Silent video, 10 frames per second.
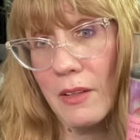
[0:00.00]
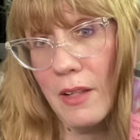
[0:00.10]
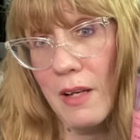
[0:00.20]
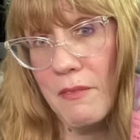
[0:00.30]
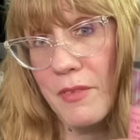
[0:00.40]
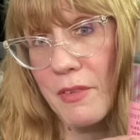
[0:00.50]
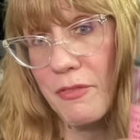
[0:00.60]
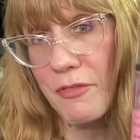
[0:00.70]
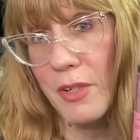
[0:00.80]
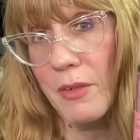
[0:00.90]
love the
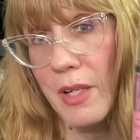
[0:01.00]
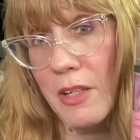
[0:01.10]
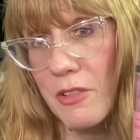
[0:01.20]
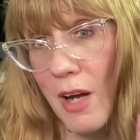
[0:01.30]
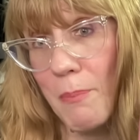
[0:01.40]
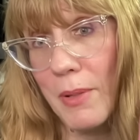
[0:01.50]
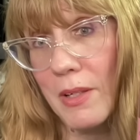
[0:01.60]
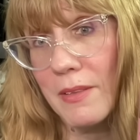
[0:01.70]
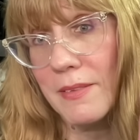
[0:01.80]
fruity tropical